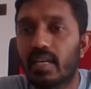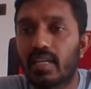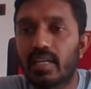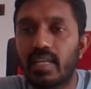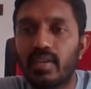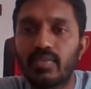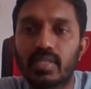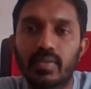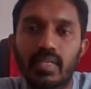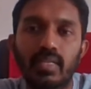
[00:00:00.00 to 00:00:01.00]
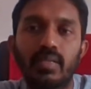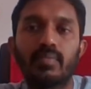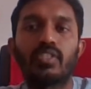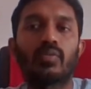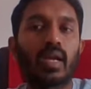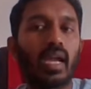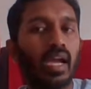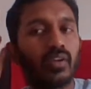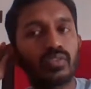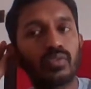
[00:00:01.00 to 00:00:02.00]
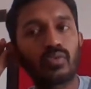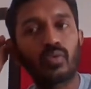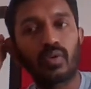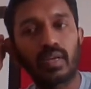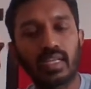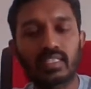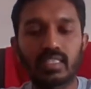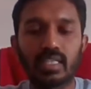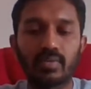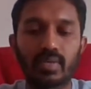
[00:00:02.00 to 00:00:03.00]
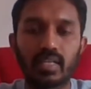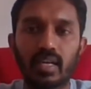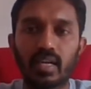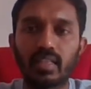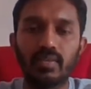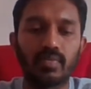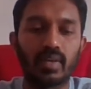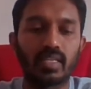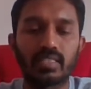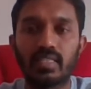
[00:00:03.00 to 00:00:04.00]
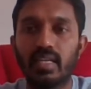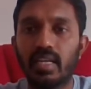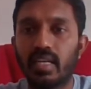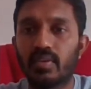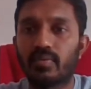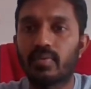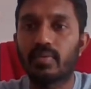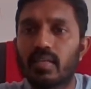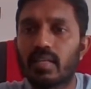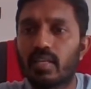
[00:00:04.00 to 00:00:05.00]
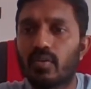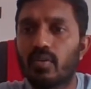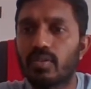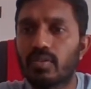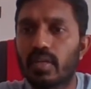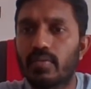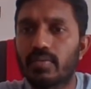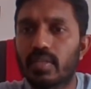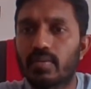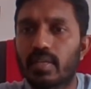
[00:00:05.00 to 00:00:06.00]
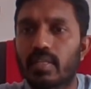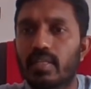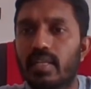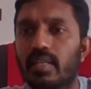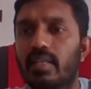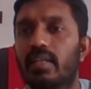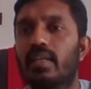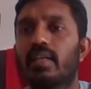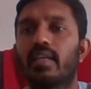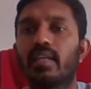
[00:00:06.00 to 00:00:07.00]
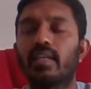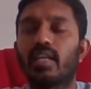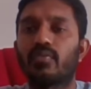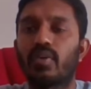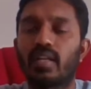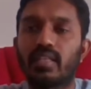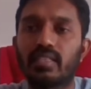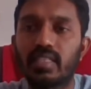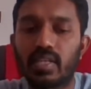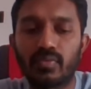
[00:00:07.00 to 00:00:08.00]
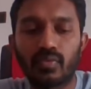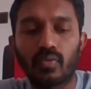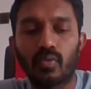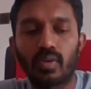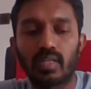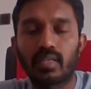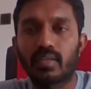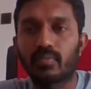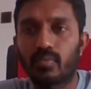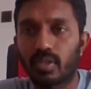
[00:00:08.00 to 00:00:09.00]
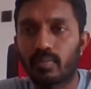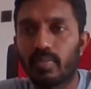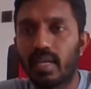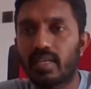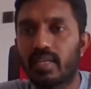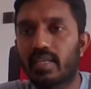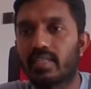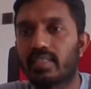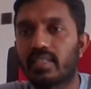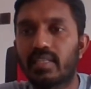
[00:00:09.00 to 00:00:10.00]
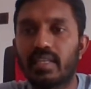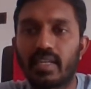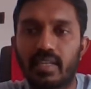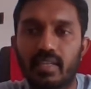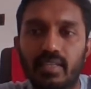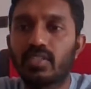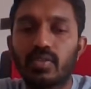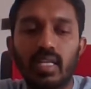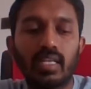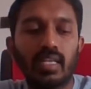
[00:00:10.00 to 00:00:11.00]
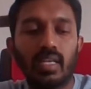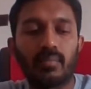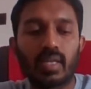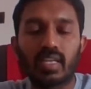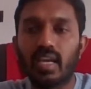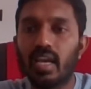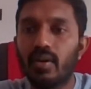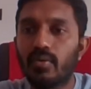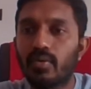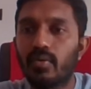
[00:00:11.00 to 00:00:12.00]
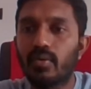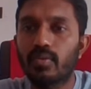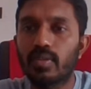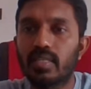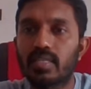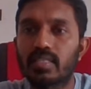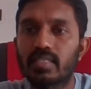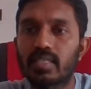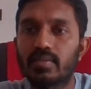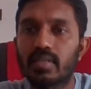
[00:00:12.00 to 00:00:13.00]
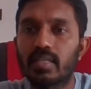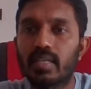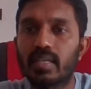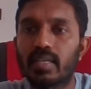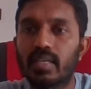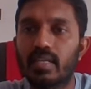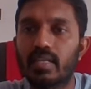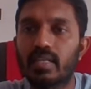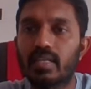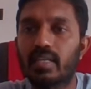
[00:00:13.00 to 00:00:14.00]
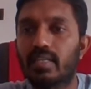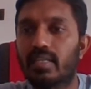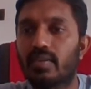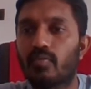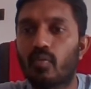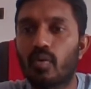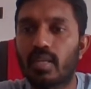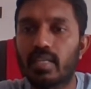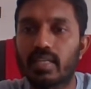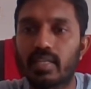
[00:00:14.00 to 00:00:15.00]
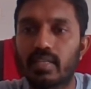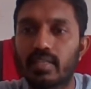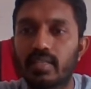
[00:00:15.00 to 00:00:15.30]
king f7, bishop has to go h7, otherwise if king goes to f7, then king can find a safe corner. For the black, it's a green. So that black have to go to the h7, again creating a wall here.